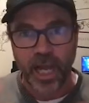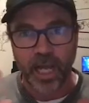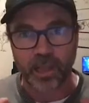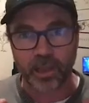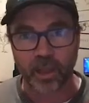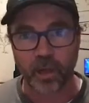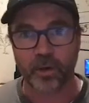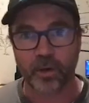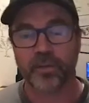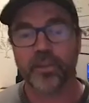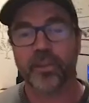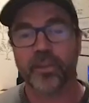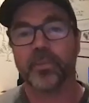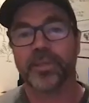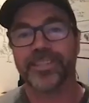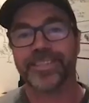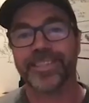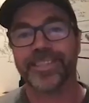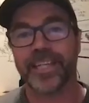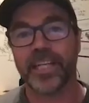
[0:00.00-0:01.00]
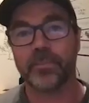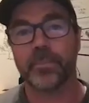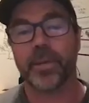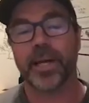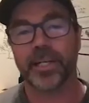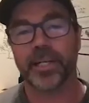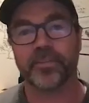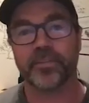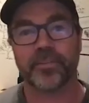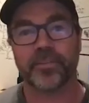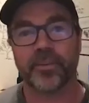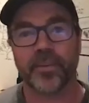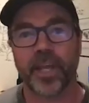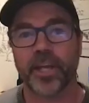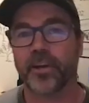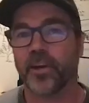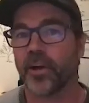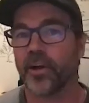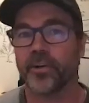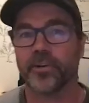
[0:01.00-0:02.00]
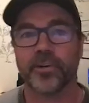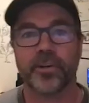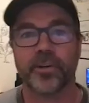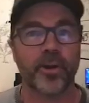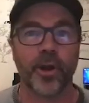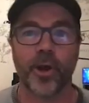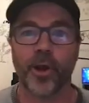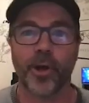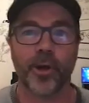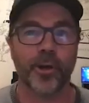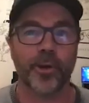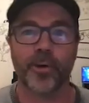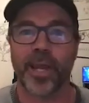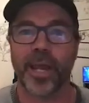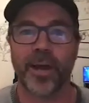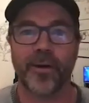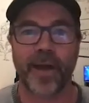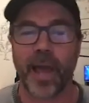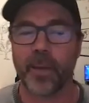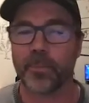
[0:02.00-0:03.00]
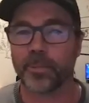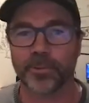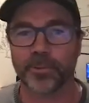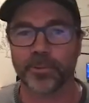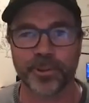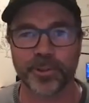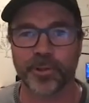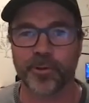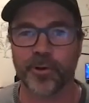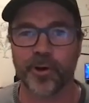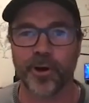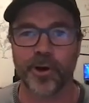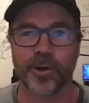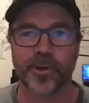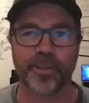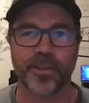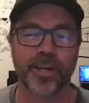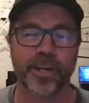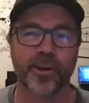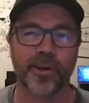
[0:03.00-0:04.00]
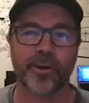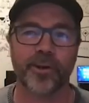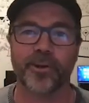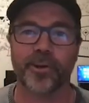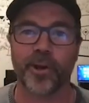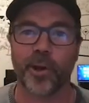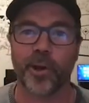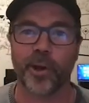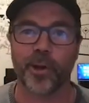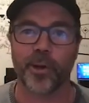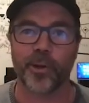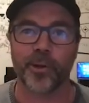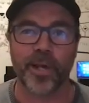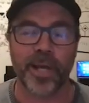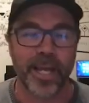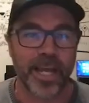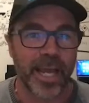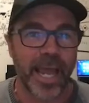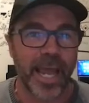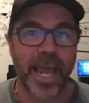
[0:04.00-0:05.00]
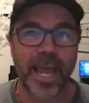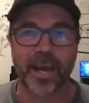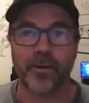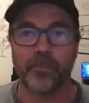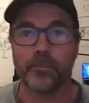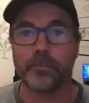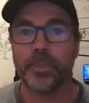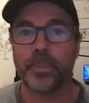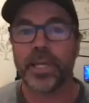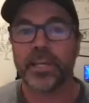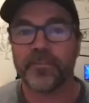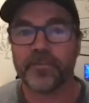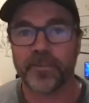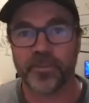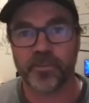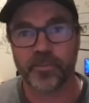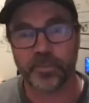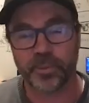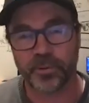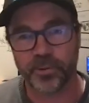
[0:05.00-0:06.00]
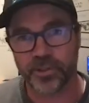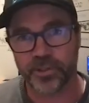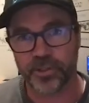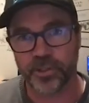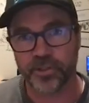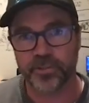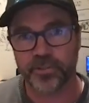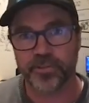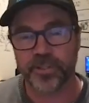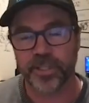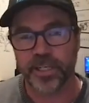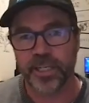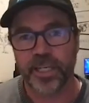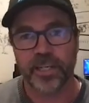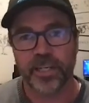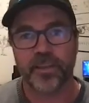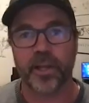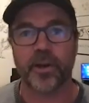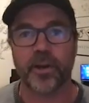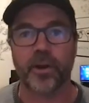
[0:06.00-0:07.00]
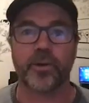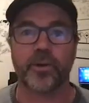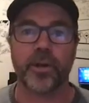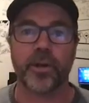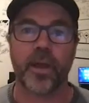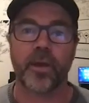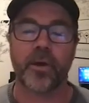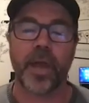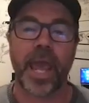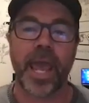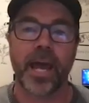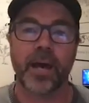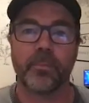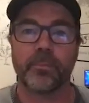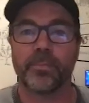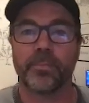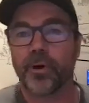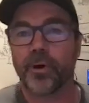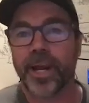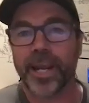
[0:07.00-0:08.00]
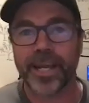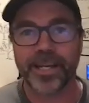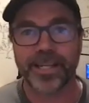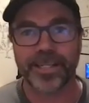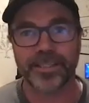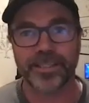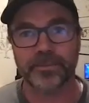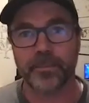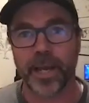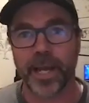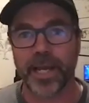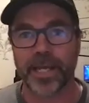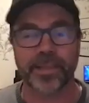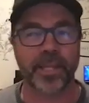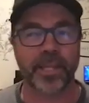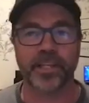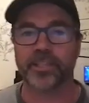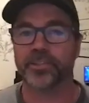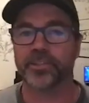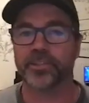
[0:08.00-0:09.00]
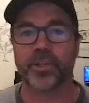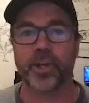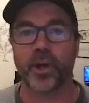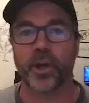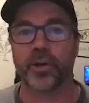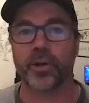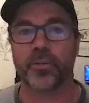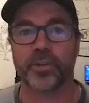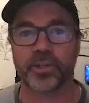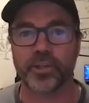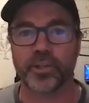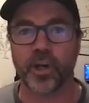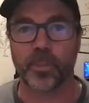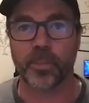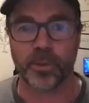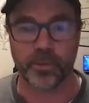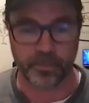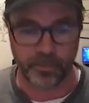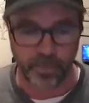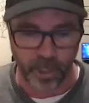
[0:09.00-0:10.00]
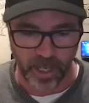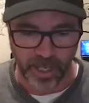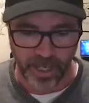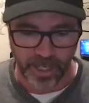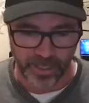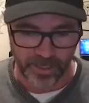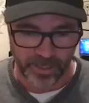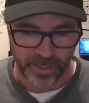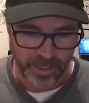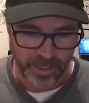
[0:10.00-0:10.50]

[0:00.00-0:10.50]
lot of them are city-based. They don't know how apples are grown. They don't know how beef is produced. They don't know how bread is made. They just go to the shop and buy it.